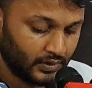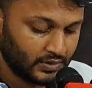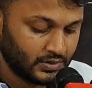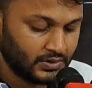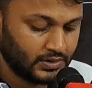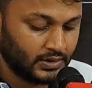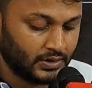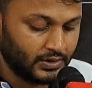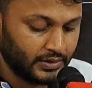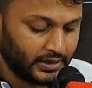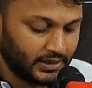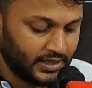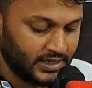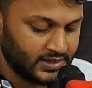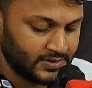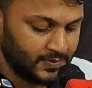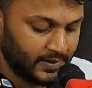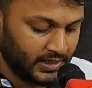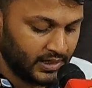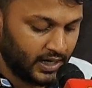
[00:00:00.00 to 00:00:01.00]
So it
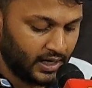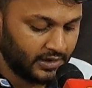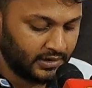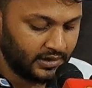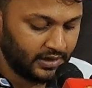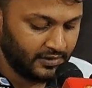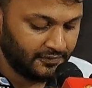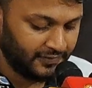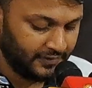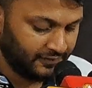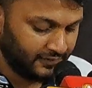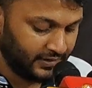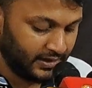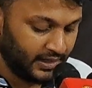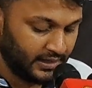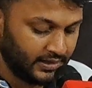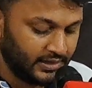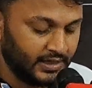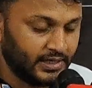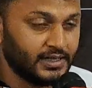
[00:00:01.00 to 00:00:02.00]
has been
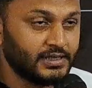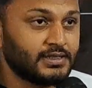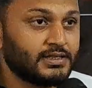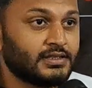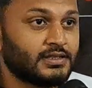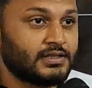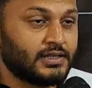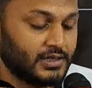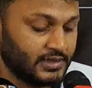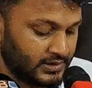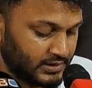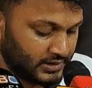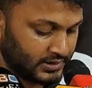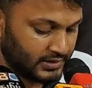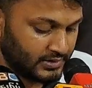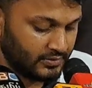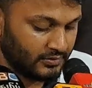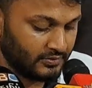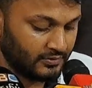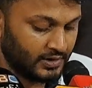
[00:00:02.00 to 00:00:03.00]
158 days
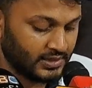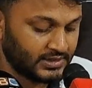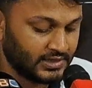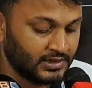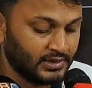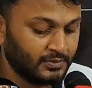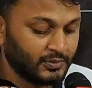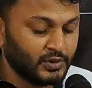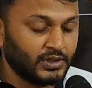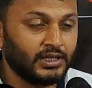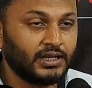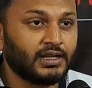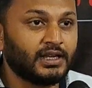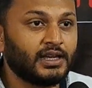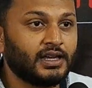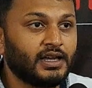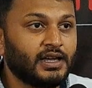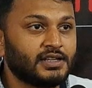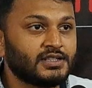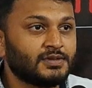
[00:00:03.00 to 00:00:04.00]
since Vasantha
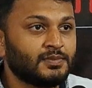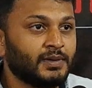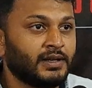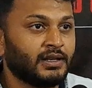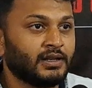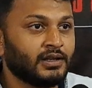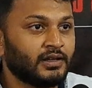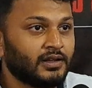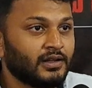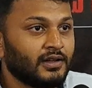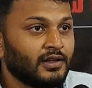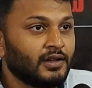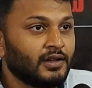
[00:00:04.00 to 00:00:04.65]
Mudalige has been